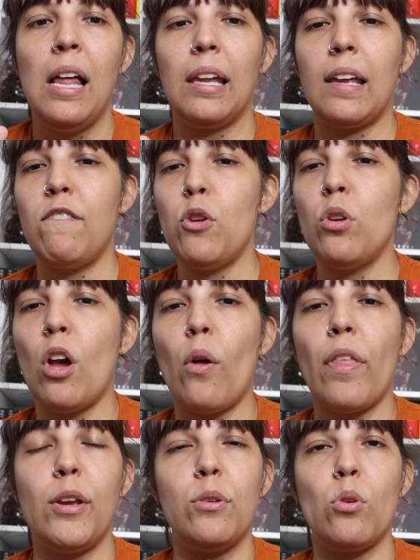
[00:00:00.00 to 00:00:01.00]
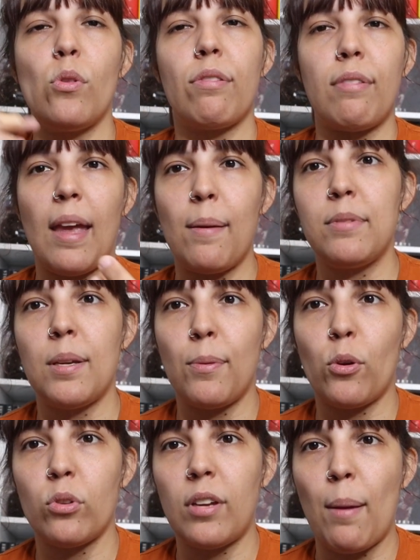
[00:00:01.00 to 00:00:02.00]
Like if you know that you do the same
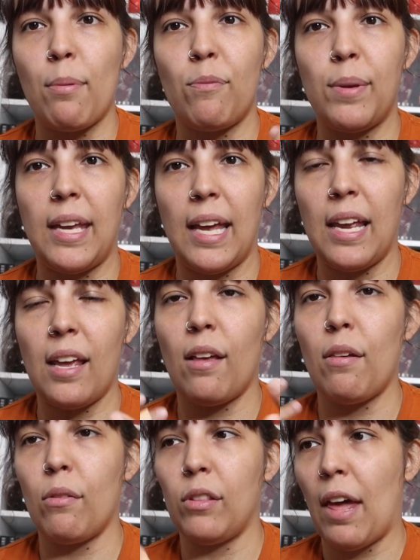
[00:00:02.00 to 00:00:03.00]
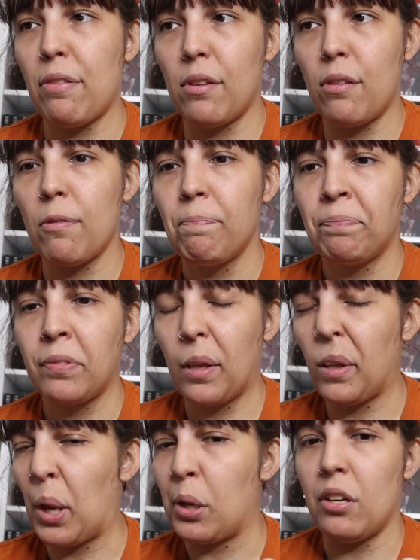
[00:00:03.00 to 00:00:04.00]
typical type of beginning lessons
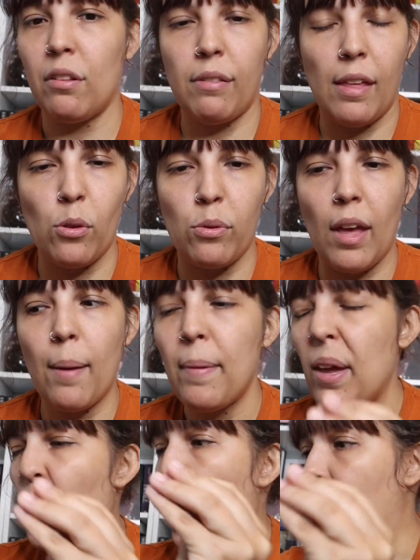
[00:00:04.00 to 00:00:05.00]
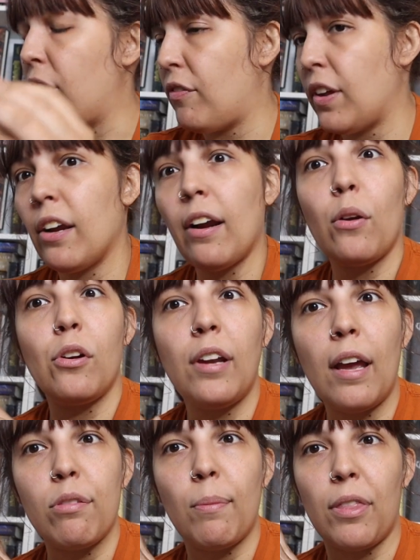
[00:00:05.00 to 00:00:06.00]
and like set those up and figure out your
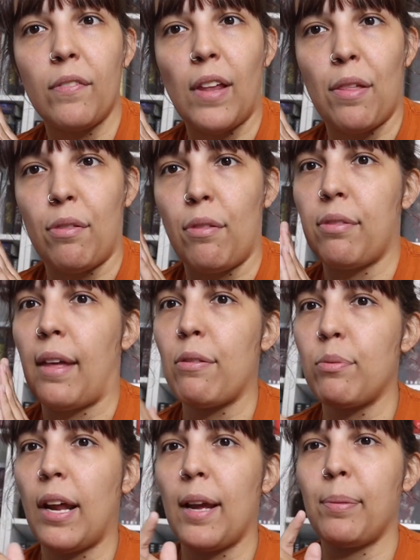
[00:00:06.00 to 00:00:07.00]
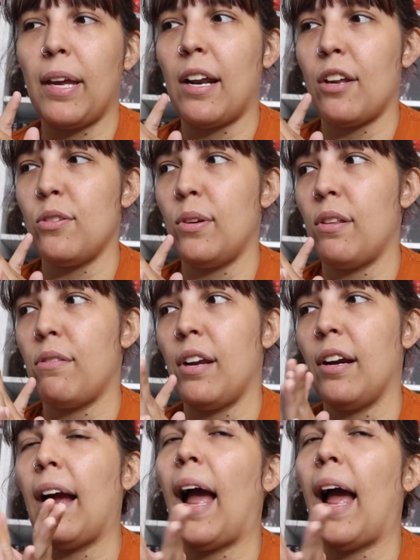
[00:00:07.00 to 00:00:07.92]
next month of lessons. That's what I plan on doing this year.